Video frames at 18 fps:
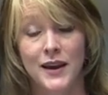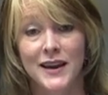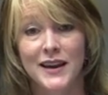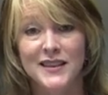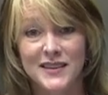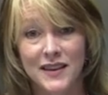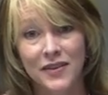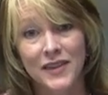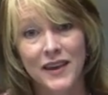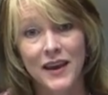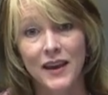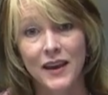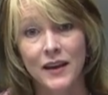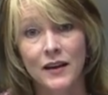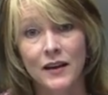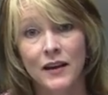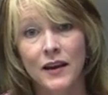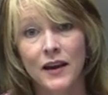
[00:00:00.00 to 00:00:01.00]
It's a
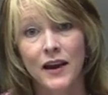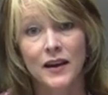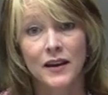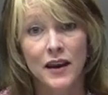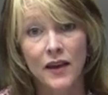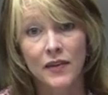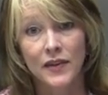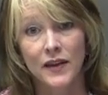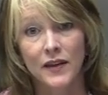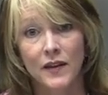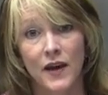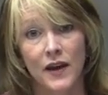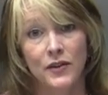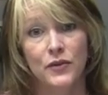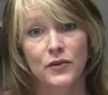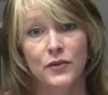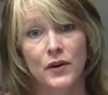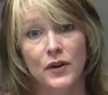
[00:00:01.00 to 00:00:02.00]
thing, and nothing
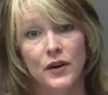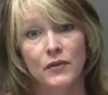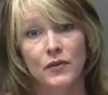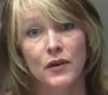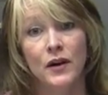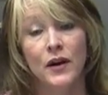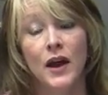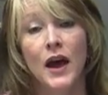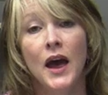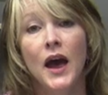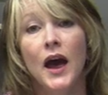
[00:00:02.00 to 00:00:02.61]
lasts forever.